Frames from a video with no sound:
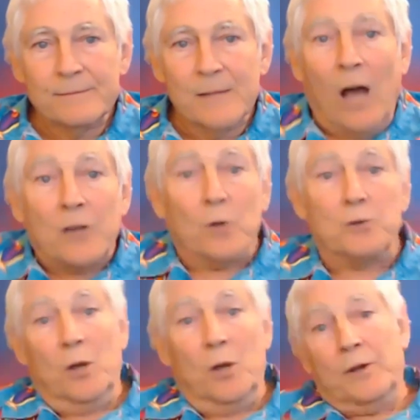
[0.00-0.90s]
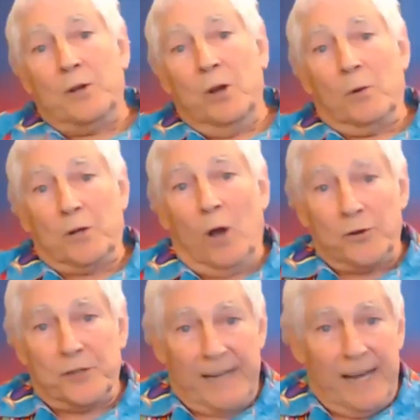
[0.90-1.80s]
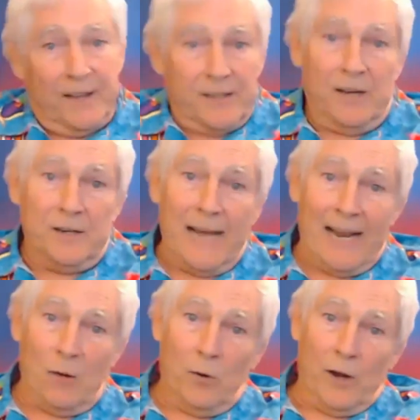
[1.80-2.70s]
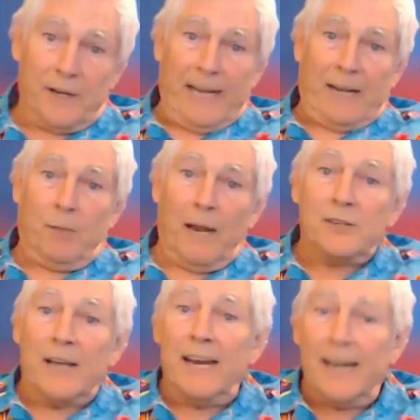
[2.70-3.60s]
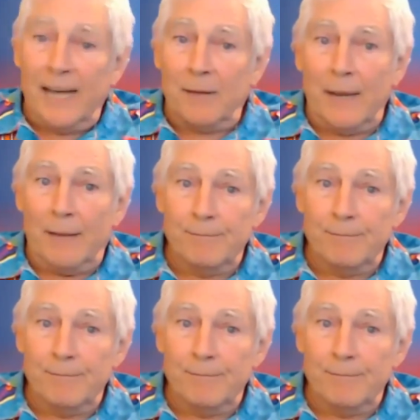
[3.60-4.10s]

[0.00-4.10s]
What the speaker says: So two and two were tossed together to untangle what had taken place, and it hit me.